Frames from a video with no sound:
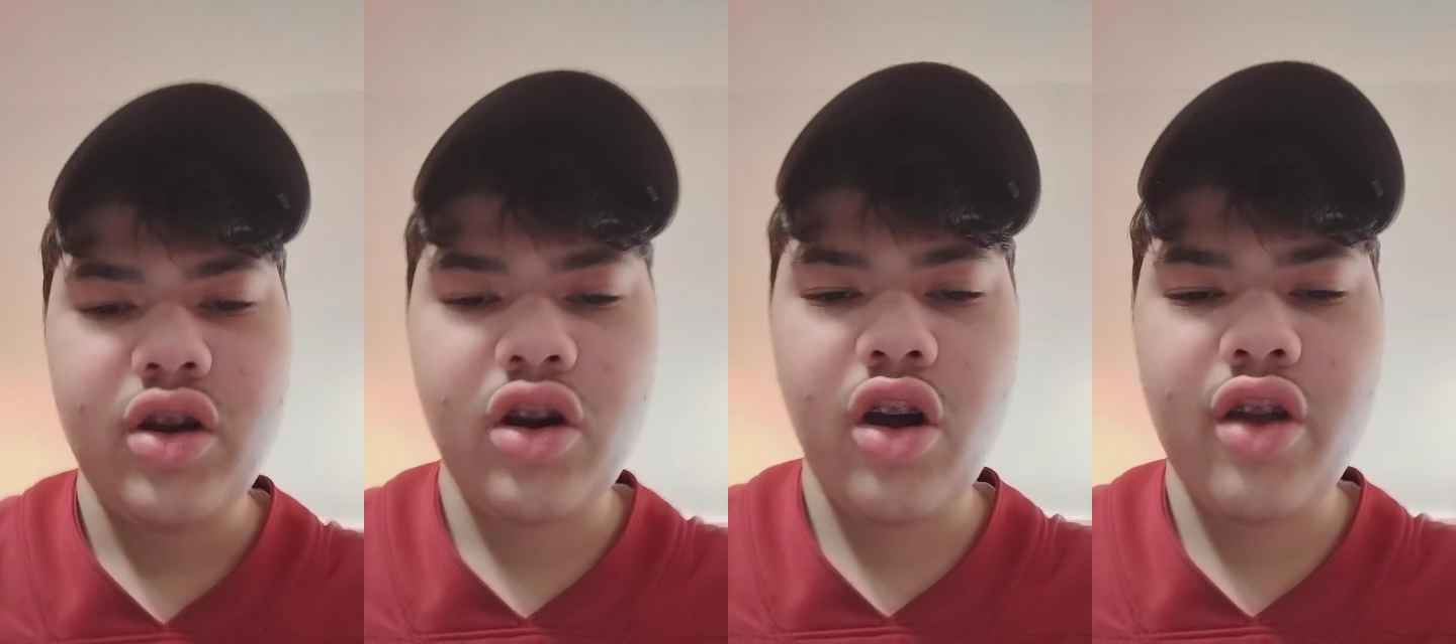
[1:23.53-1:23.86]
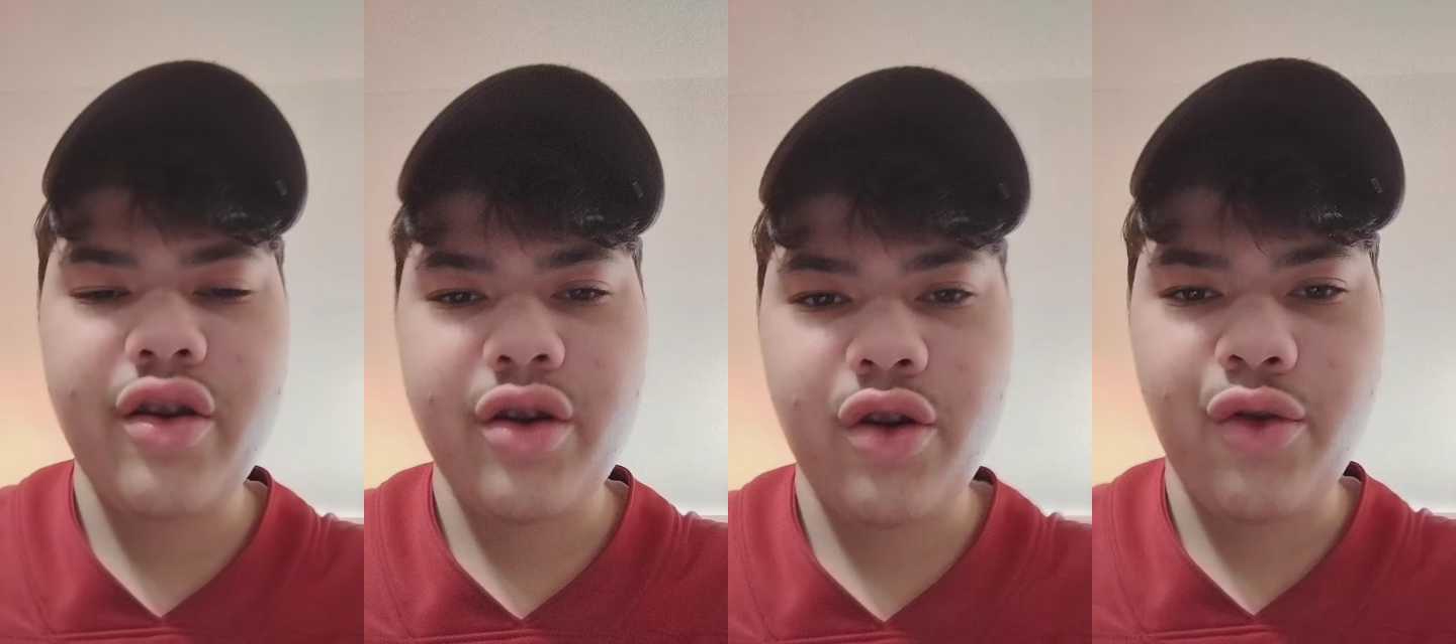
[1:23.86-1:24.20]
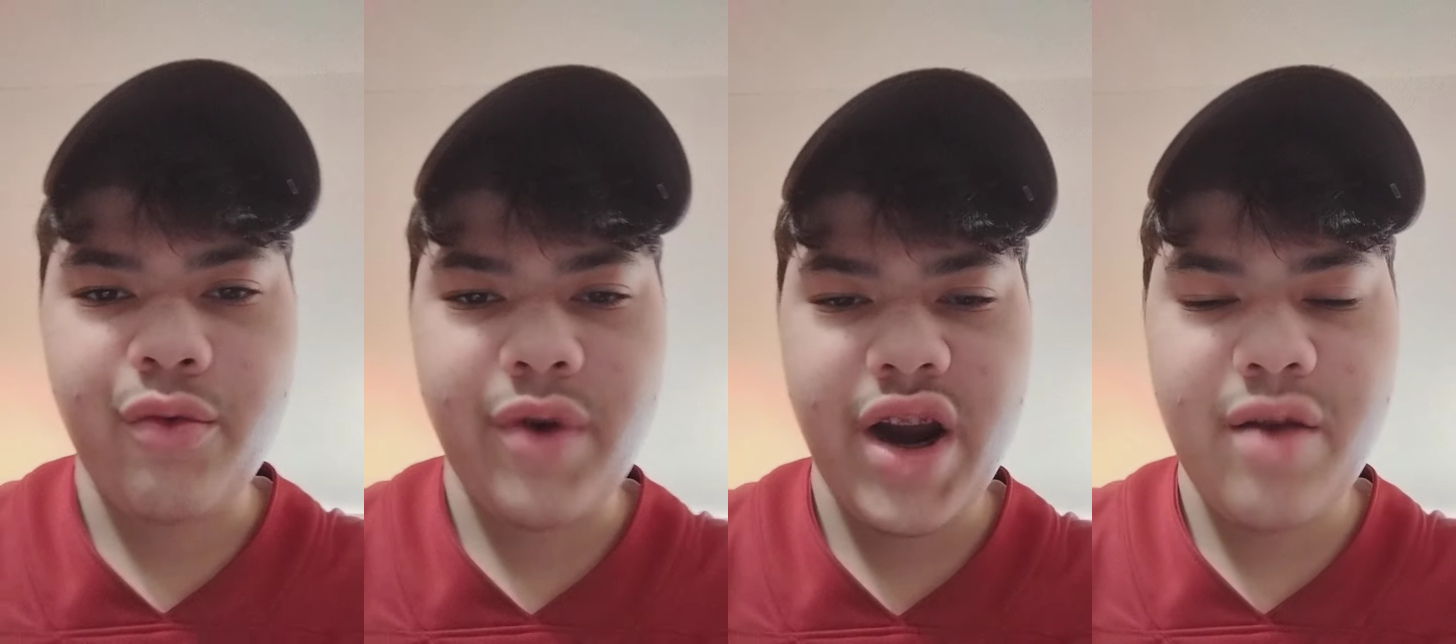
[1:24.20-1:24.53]
other
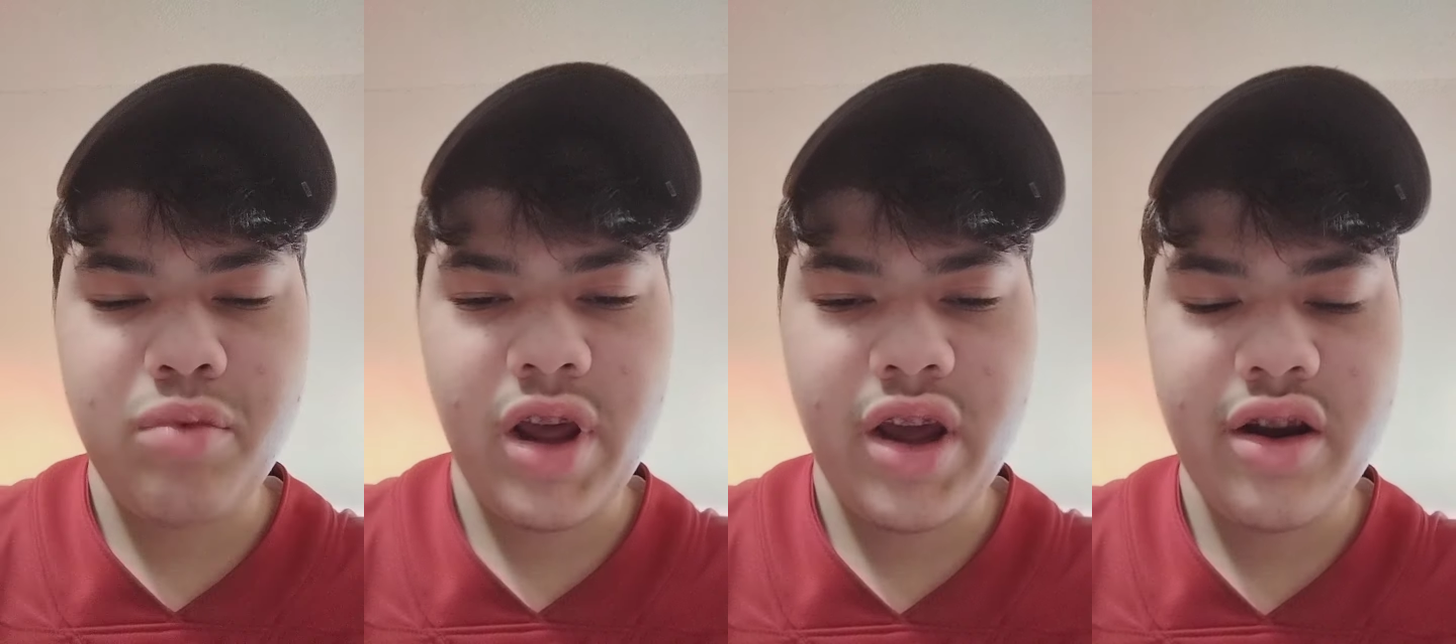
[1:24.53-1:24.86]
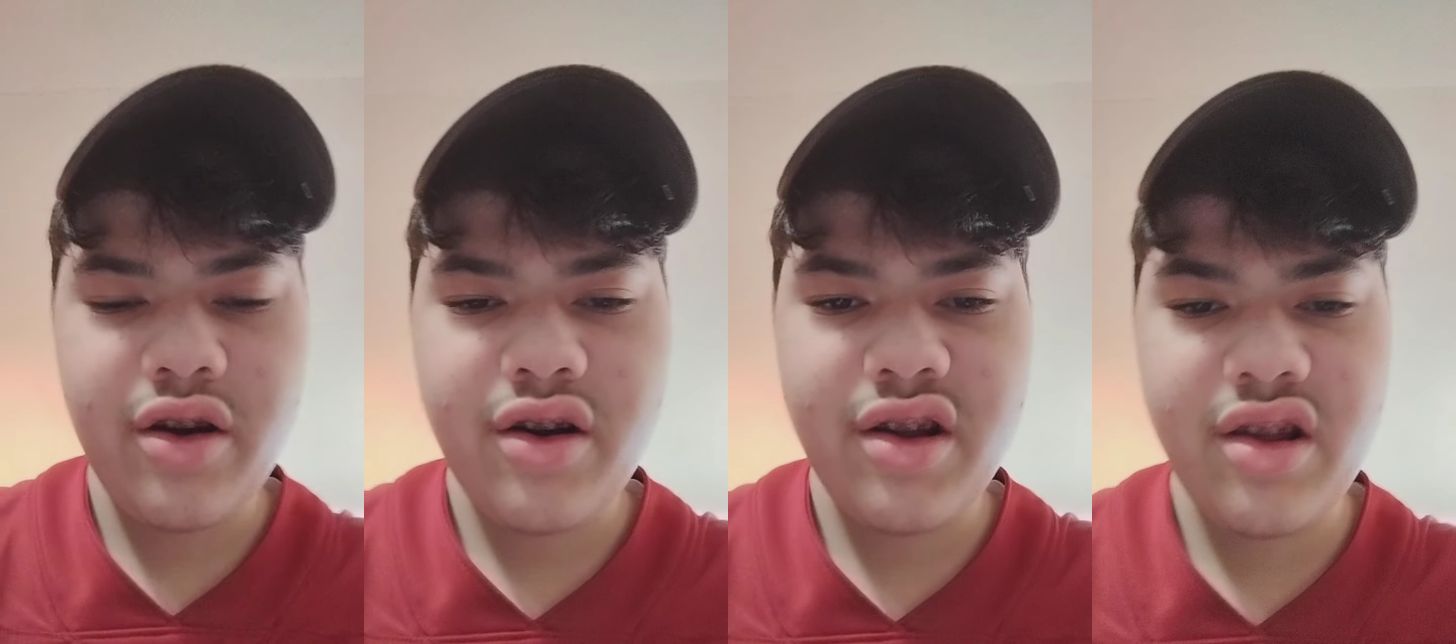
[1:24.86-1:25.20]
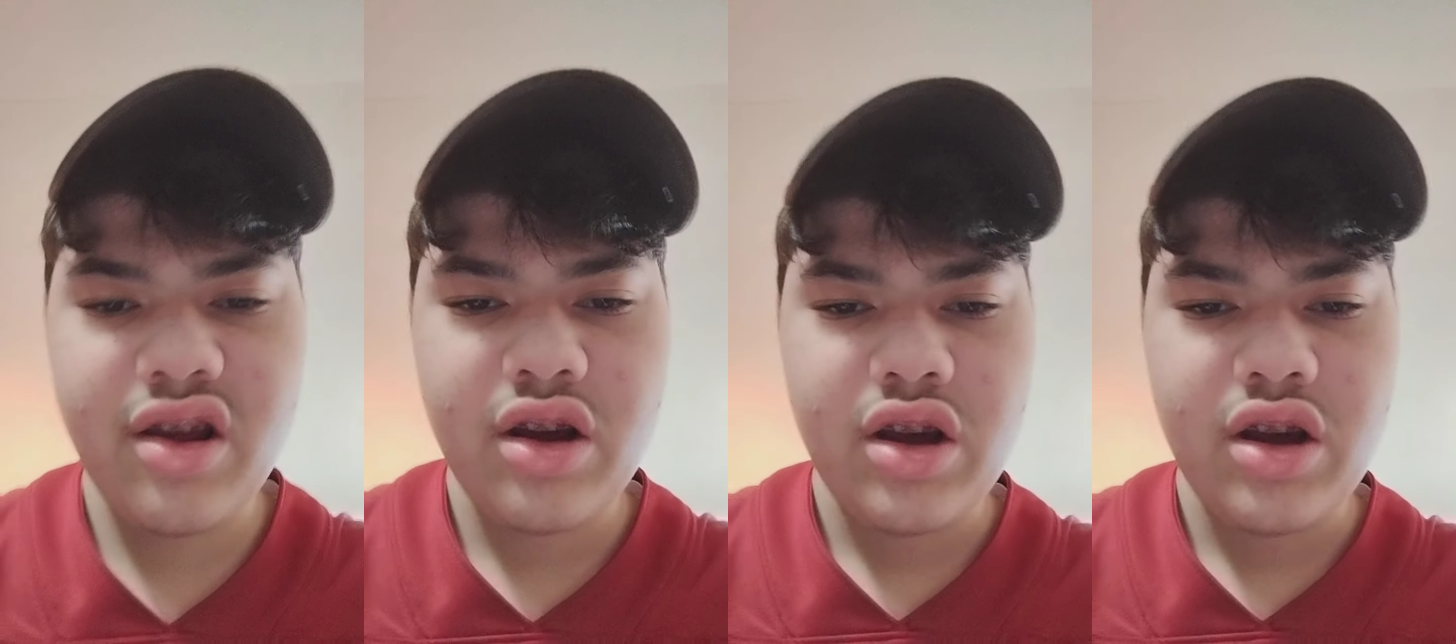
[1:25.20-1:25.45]
great players.